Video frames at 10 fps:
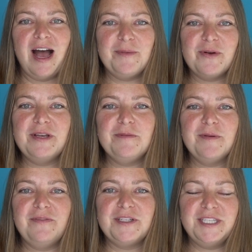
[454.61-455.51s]
I'm going to
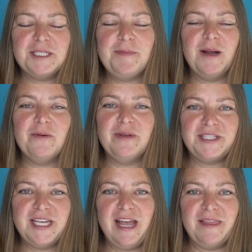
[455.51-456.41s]
preface this part with
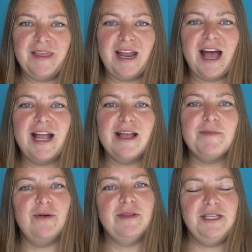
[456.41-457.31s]
saying that I
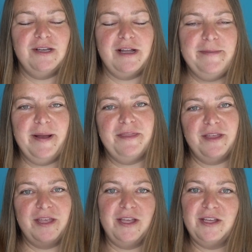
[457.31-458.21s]
am only talking about
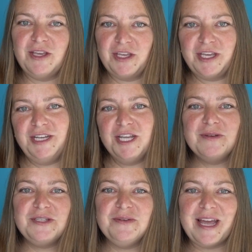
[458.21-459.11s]
the
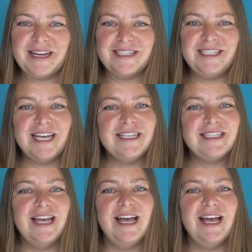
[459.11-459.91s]
contiguous United States.